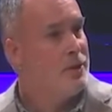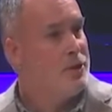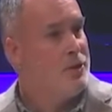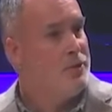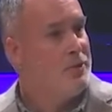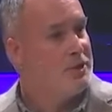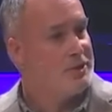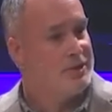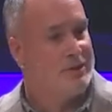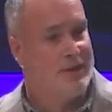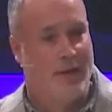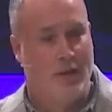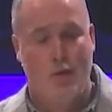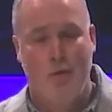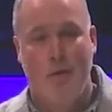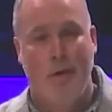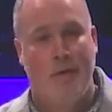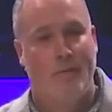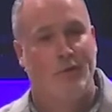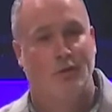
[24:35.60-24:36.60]
You just need
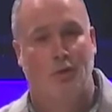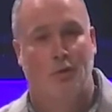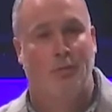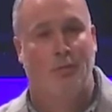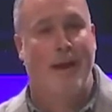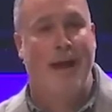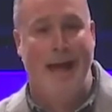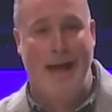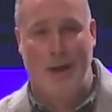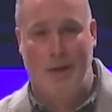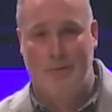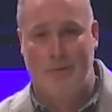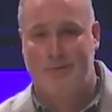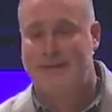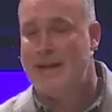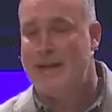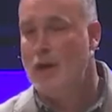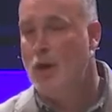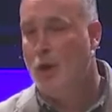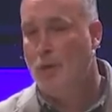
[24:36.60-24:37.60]
whoever's
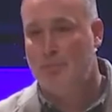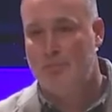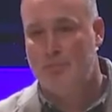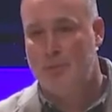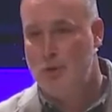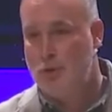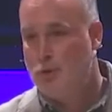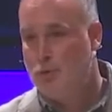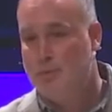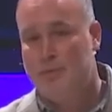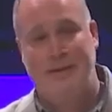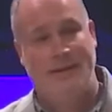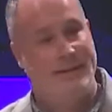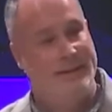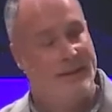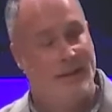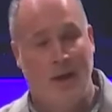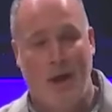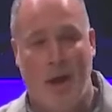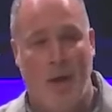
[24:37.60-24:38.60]
around to help you
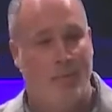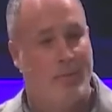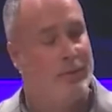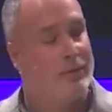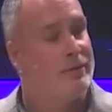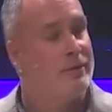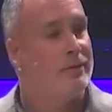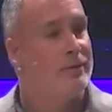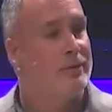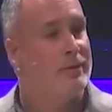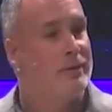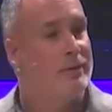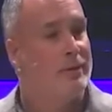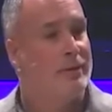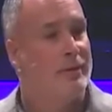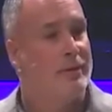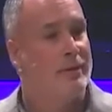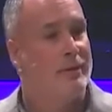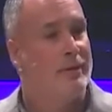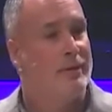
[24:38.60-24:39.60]
get up.
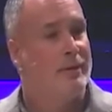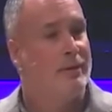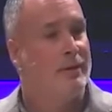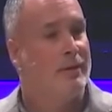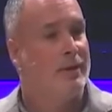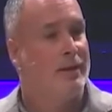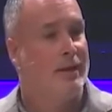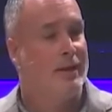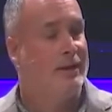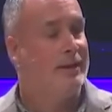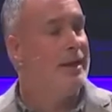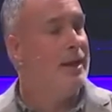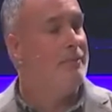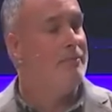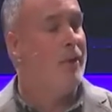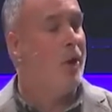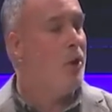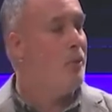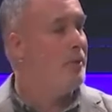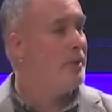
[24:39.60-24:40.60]
And in that
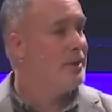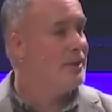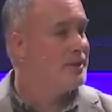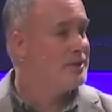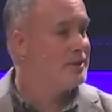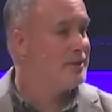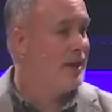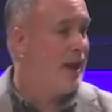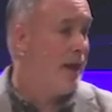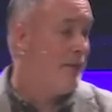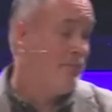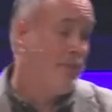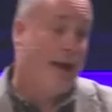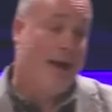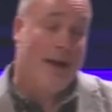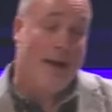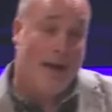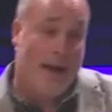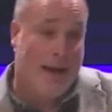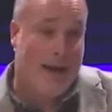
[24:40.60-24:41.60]
moment, listen,
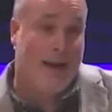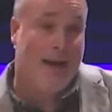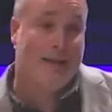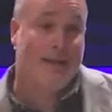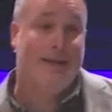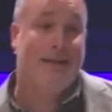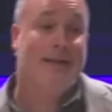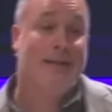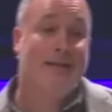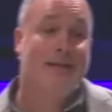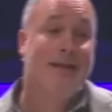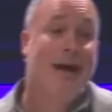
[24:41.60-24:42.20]
I didn't need a